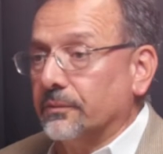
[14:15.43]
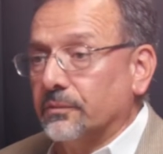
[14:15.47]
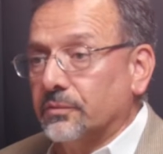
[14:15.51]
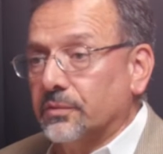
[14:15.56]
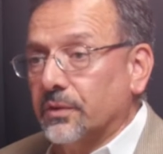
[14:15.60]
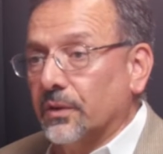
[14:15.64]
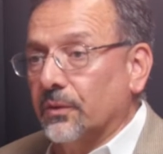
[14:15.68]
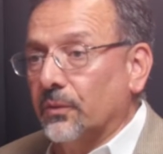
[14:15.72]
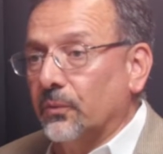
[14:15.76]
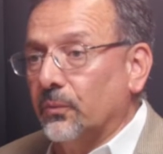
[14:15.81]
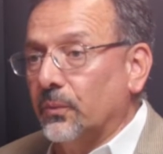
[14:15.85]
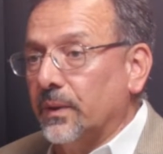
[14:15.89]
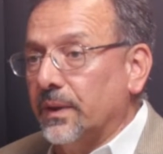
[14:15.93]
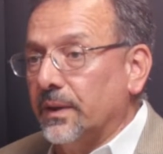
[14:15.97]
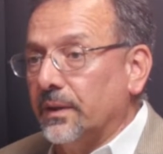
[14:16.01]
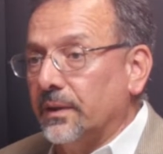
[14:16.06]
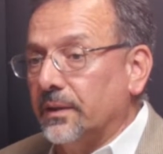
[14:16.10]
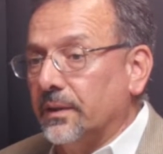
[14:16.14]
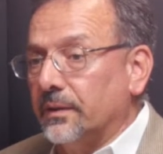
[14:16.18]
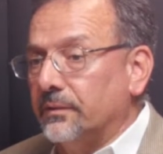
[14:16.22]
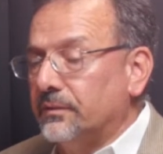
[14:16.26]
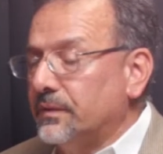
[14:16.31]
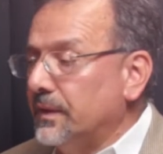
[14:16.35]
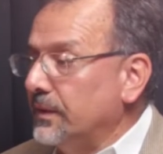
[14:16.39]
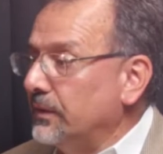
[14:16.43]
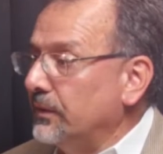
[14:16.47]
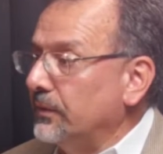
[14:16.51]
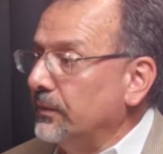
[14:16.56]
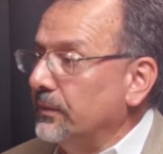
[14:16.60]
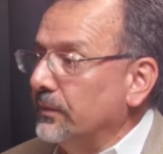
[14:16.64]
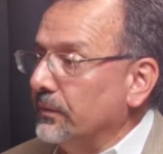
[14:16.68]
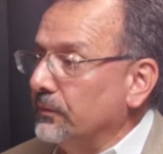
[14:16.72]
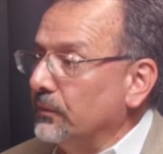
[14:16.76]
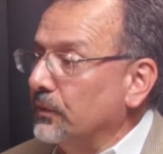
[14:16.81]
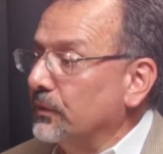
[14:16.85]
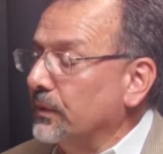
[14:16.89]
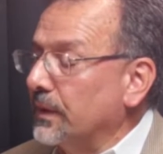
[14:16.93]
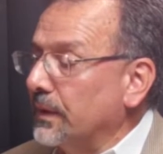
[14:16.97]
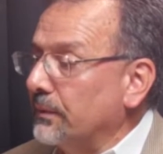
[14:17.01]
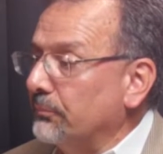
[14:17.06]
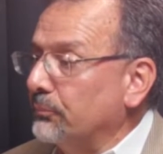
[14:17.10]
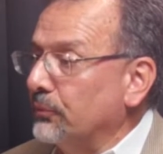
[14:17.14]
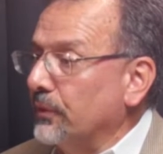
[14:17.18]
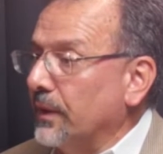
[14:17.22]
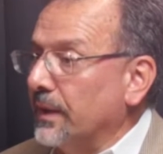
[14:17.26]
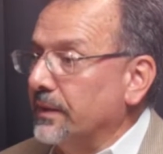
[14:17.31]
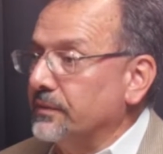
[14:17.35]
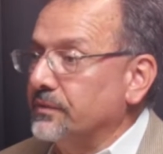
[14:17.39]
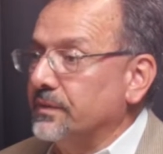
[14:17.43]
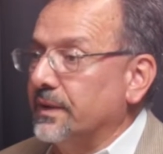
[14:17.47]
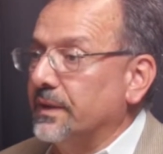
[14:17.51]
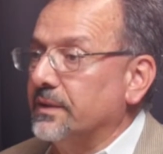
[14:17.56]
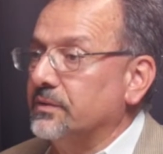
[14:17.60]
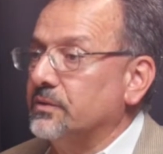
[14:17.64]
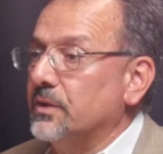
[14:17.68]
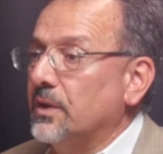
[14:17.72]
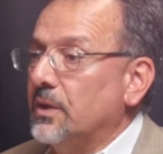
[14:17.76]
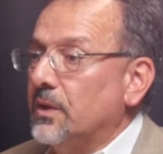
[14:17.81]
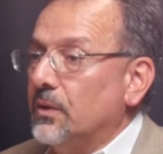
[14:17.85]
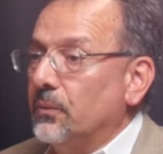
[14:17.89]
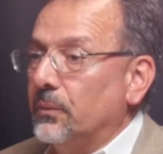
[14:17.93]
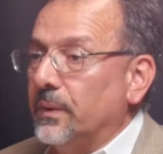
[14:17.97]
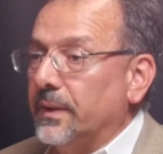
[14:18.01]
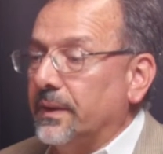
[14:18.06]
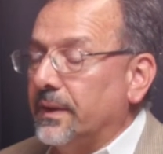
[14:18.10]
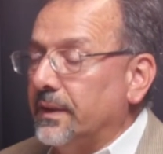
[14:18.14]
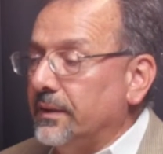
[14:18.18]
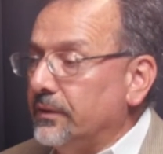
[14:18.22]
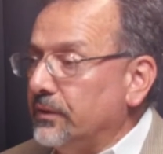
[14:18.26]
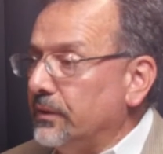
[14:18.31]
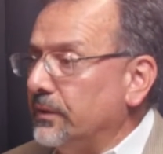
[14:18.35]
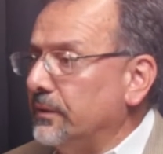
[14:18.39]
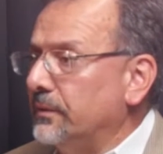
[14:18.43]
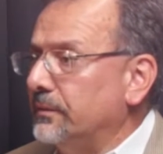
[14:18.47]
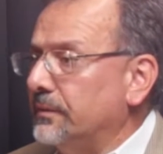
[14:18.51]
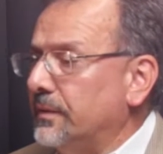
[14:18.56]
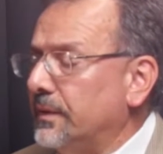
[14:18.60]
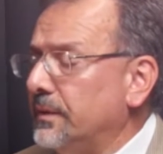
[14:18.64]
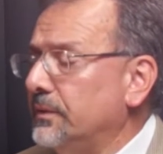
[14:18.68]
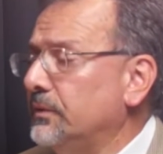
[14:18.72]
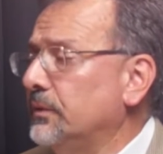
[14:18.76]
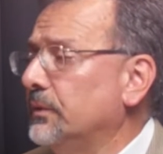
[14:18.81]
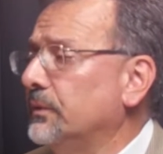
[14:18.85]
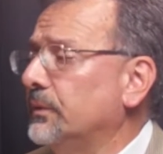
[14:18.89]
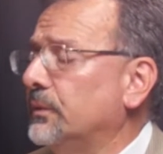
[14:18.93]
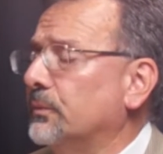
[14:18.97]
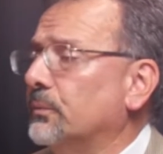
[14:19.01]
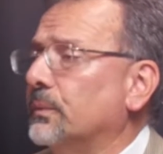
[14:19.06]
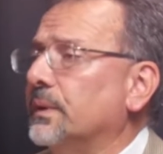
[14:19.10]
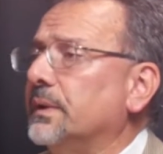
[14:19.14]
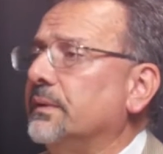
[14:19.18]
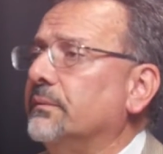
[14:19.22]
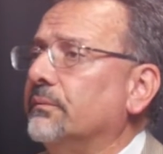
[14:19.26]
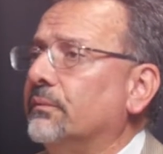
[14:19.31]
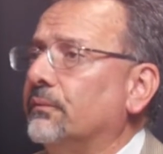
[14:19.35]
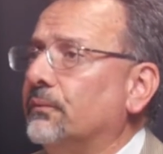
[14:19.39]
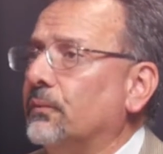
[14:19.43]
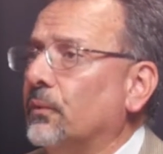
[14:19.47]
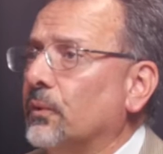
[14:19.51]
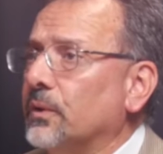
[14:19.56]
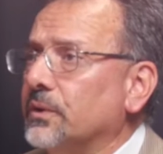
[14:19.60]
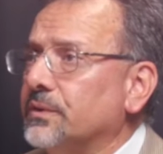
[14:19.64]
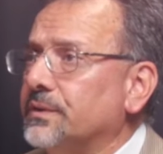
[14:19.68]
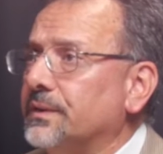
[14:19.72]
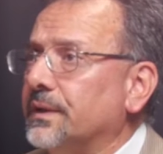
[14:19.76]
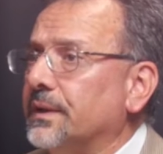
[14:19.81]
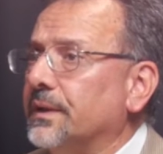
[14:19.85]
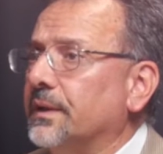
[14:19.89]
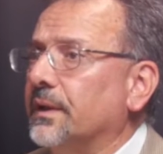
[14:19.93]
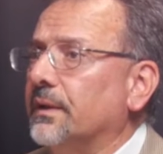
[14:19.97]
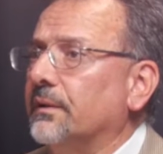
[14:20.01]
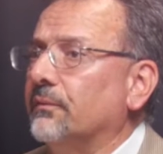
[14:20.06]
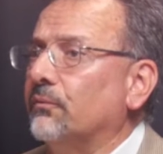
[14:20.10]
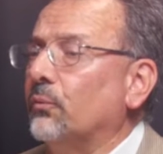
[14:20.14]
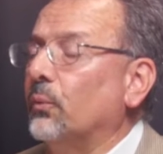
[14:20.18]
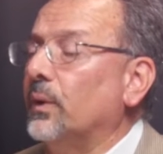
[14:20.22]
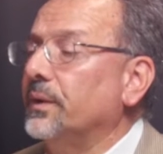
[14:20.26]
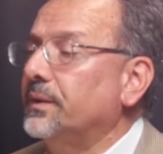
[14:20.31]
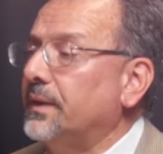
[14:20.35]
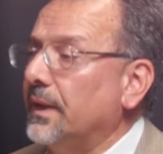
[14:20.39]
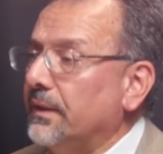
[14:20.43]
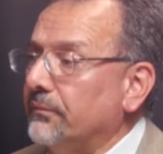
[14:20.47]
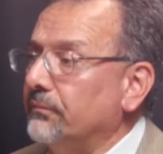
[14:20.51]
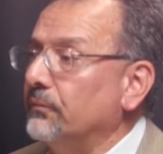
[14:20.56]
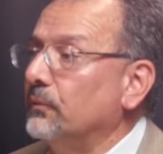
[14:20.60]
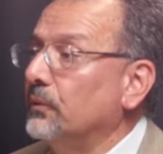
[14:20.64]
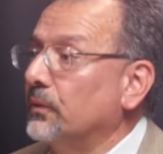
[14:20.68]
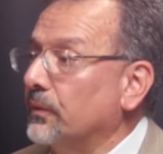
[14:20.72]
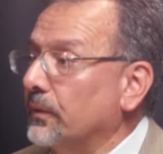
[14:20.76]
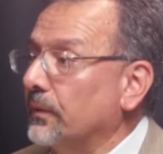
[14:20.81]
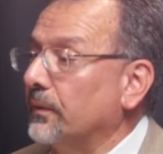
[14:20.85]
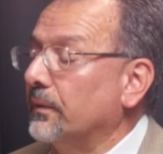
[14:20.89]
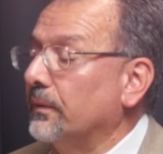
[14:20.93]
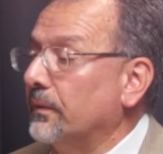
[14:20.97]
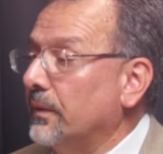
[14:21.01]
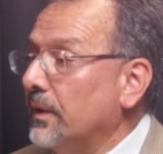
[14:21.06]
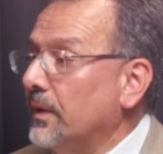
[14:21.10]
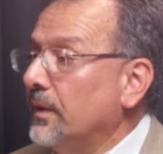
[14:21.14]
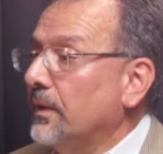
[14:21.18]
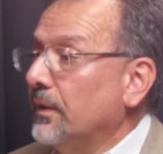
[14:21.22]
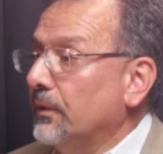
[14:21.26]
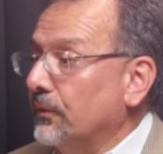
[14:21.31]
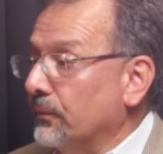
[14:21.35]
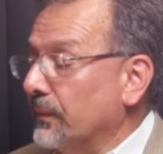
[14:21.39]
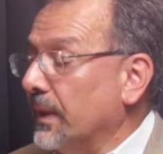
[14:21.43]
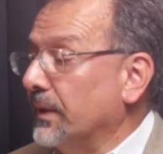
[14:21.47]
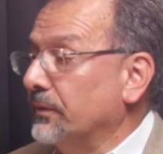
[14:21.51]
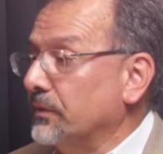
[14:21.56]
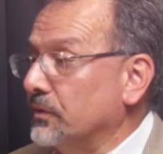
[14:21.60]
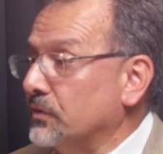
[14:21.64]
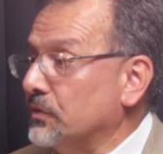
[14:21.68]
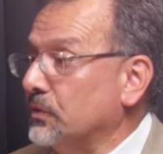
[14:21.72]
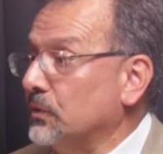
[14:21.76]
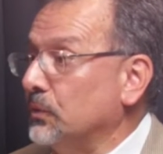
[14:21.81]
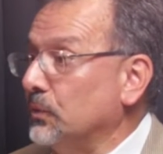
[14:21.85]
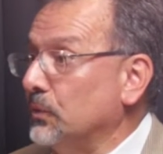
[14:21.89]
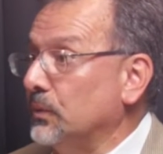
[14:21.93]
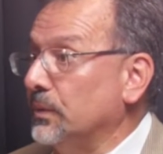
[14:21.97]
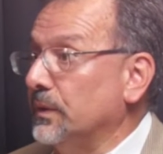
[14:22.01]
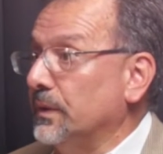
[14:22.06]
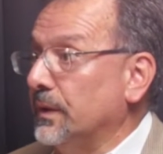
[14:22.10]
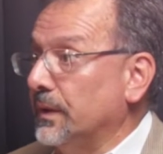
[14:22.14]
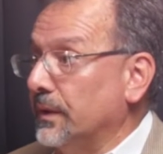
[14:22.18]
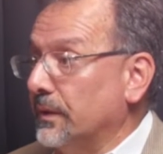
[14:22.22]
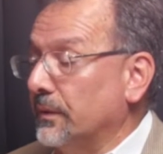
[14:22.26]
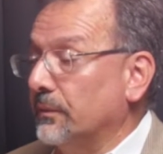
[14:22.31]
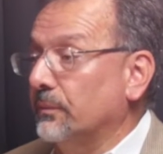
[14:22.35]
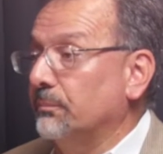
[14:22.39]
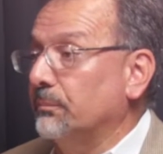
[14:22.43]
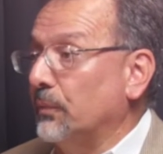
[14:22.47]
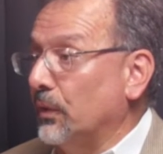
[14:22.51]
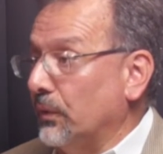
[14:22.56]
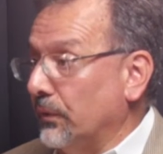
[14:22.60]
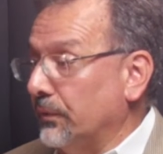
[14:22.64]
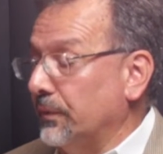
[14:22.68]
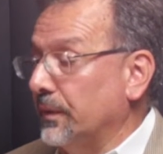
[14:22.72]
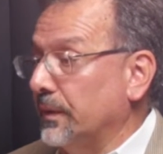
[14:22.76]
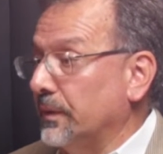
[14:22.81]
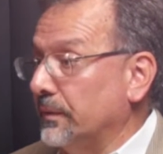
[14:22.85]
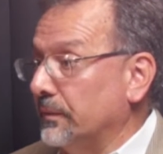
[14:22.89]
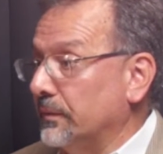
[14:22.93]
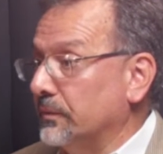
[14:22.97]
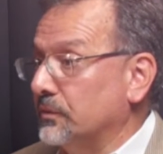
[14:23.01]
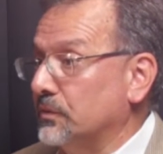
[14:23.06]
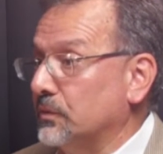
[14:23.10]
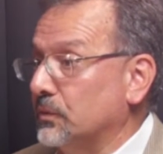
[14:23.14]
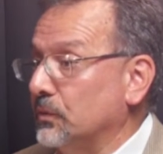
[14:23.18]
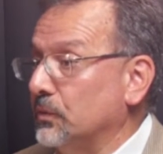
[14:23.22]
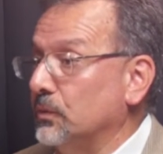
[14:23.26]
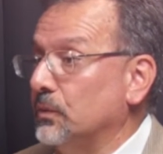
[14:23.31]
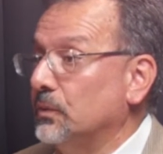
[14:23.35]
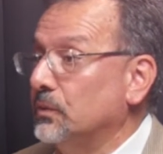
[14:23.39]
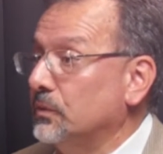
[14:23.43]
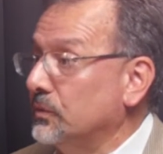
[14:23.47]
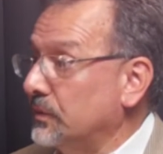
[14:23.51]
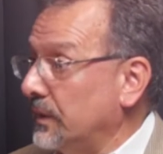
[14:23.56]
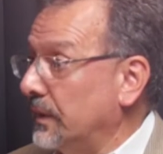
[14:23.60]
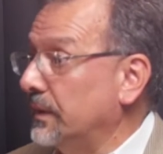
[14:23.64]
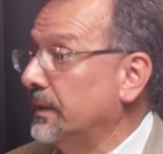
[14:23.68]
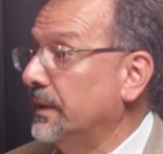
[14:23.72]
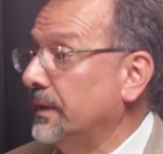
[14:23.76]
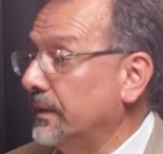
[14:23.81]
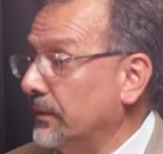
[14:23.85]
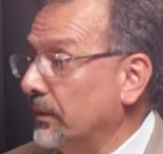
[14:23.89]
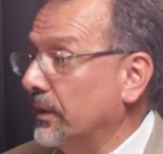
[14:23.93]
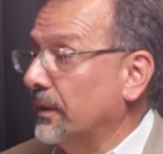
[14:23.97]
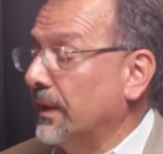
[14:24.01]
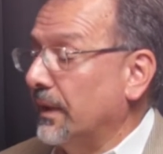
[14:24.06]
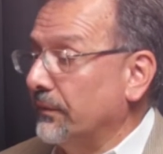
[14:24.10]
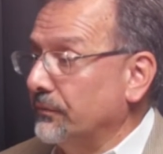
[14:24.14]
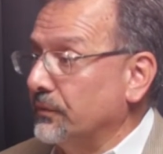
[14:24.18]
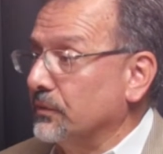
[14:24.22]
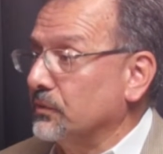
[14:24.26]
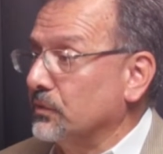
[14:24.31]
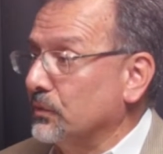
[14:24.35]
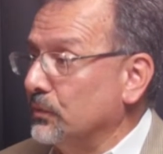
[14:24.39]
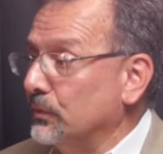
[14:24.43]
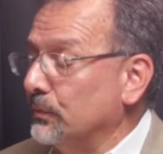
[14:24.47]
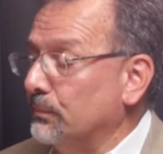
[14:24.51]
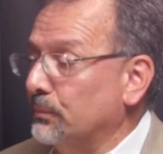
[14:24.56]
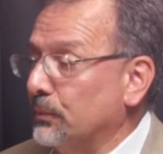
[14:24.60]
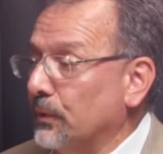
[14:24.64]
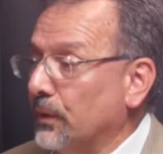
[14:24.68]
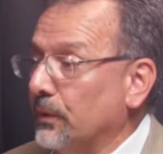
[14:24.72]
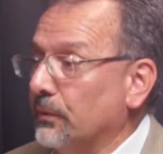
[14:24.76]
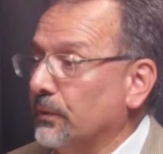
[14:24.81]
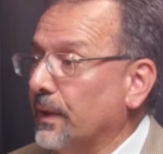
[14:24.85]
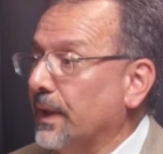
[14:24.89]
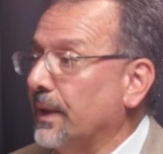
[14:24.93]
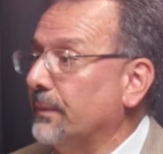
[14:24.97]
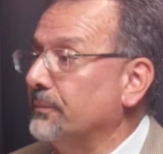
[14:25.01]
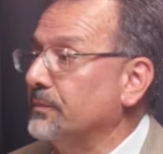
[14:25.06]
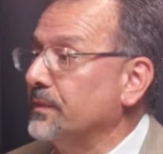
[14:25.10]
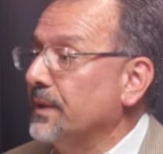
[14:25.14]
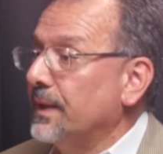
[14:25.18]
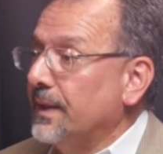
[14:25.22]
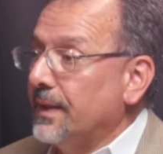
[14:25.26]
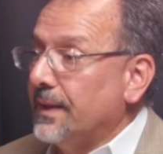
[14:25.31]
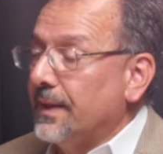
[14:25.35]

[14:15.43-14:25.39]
So we continue the learning process. We continue the reinforcing of what they've learned throughout the school year, both in the schools and in our after-school programs.